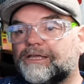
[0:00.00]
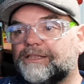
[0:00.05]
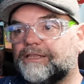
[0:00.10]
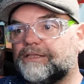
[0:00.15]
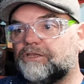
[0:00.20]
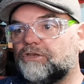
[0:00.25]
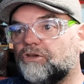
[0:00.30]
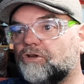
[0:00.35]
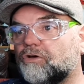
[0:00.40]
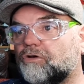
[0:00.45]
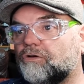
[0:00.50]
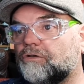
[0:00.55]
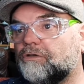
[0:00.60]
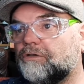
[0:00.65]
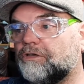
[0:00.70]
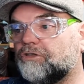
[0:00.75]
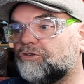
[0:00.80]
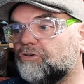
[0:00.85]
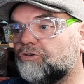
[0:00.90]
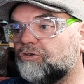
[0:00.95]
And then you've
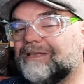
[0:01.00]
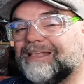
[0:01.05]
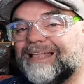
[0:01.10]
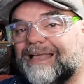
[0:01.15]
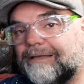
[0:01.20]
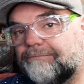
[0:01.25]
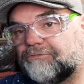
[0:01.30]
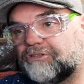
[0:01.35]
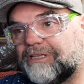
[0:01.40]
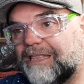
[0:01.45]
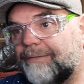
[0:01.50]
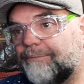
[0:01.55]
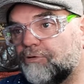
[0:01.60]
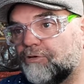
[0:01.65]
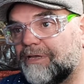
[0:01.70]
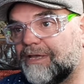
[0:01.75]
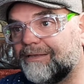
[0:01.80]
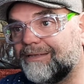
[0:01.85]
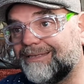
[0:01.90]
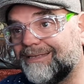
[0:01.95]
got your two clamps
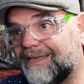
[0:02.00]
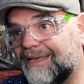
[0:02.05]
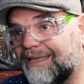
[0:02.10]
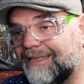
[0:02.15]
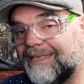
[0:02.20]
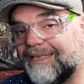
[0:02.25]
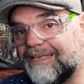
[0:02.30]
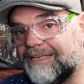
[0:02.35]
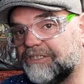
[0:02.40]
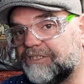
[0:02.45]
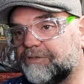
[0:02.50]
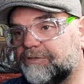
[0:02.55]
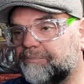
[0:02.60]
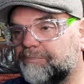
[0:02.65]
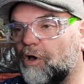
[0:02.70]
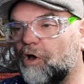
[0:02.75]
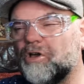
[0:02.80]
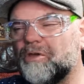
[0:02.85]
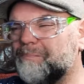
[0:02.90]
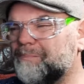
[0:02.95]
clamped down, and it
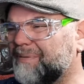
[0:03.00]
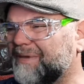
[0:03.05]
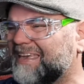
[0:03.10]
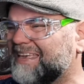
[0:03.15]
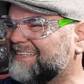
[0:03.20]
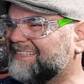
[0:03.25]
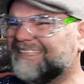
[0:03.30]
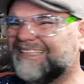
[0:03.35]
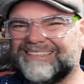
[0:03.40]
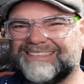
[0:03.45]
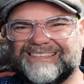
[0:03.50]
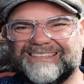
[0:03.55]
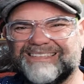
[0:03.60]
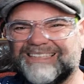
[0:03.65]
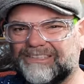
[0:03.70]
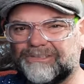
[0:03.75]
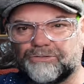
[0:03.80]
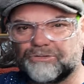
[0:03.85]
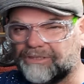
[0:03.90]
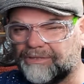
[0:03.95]
is
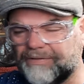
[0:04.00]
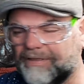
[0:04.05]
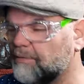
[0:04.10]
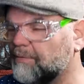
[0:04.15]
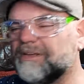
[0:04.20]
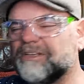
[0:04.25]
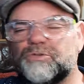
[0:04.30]
IP66 or something.